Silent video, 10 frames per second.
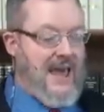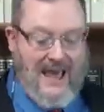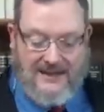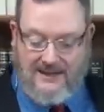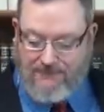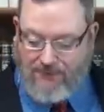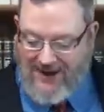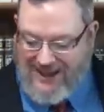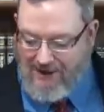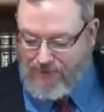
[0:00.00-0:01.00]
and to
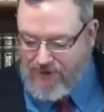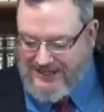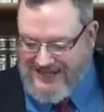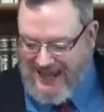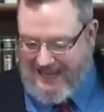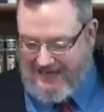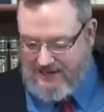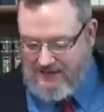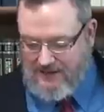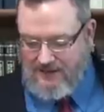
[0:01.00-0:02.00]
forever
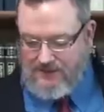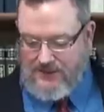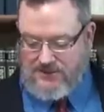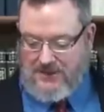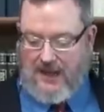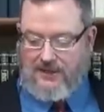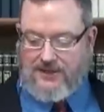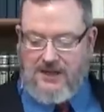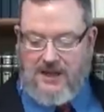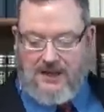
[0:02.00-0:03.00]
gain this
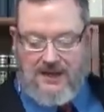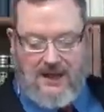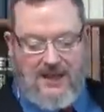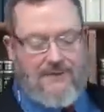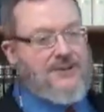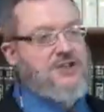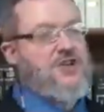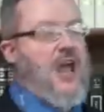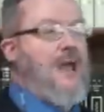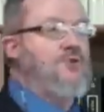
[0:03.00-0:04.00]
knowledge. Now, even
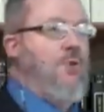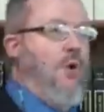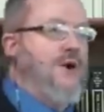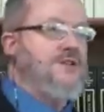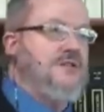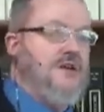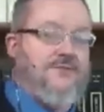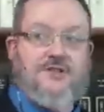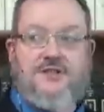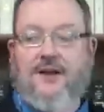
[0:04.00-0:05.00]
James warns us of
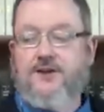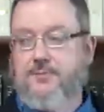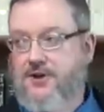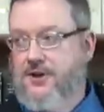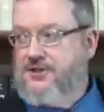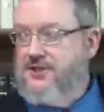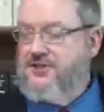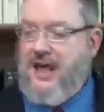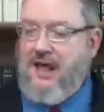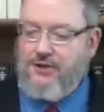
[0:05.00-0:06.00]
this knowledge because
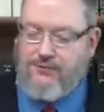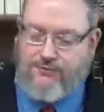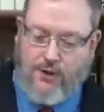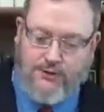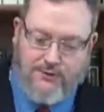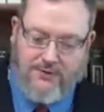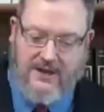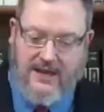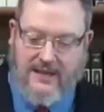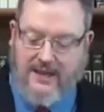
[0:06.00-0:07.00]
this knowledge flows from the
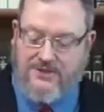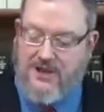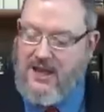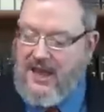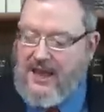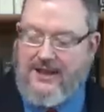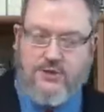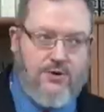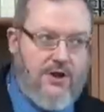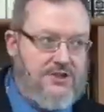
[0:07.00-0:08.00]
Nachash, and
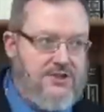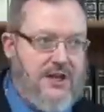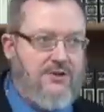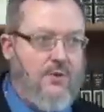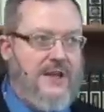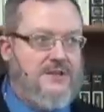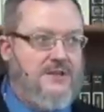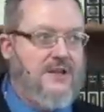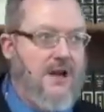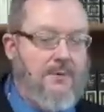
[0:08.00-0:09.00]
as we're going to see in the weeks
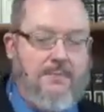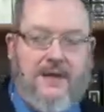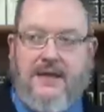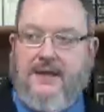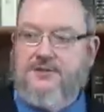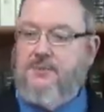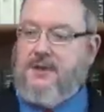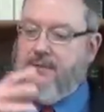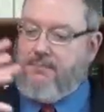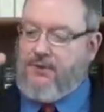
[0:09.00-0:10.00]
to come, it begins to
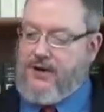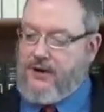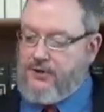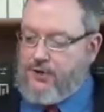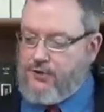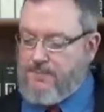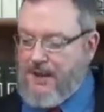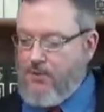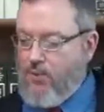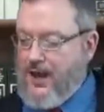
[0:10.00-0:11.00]
be reintroduced
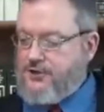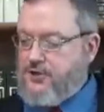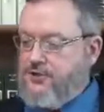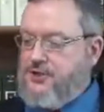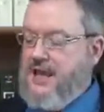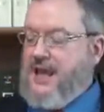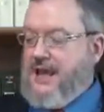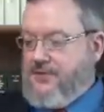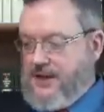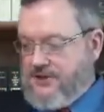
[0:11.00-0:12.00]
by the watchers,
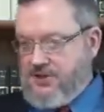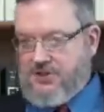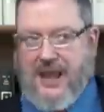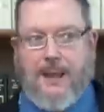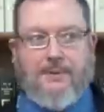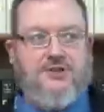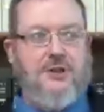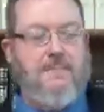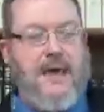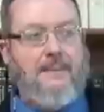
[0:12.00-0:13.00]
and then it's established
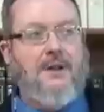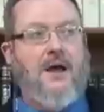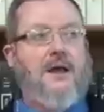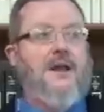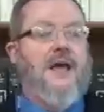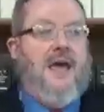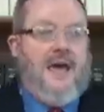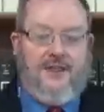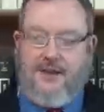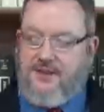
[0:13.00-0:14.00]
in Babylon,
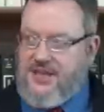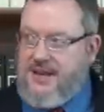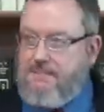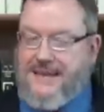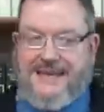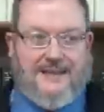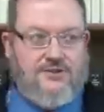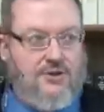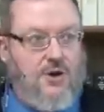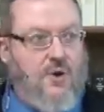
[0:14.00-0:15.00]
and then, then it
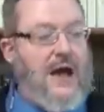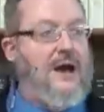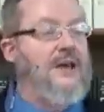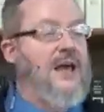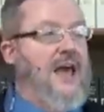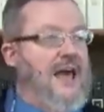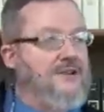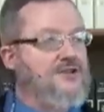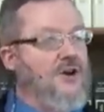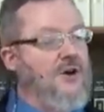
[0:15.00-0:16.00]
begins to go out.
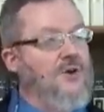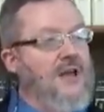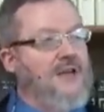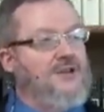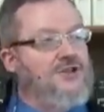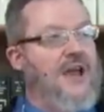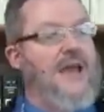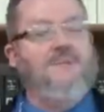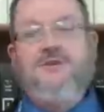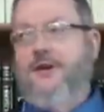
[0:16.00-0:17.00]
And so
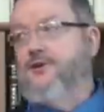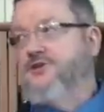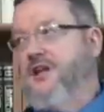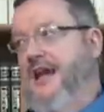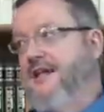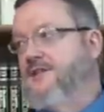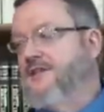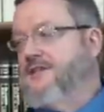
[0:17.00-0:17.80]
James understands at the